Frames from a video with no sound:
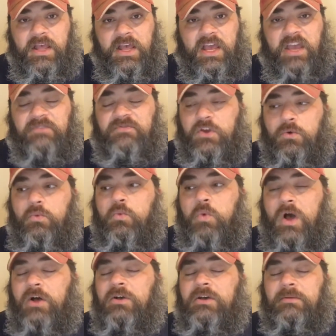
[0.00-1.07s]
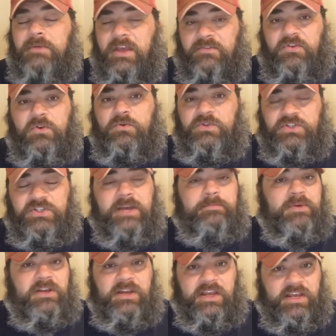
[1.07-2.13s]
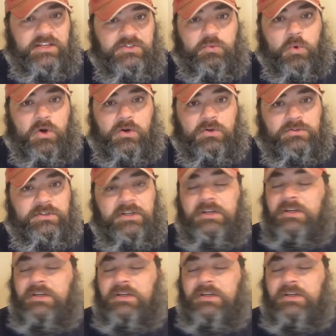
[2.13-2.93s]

If you step into his world,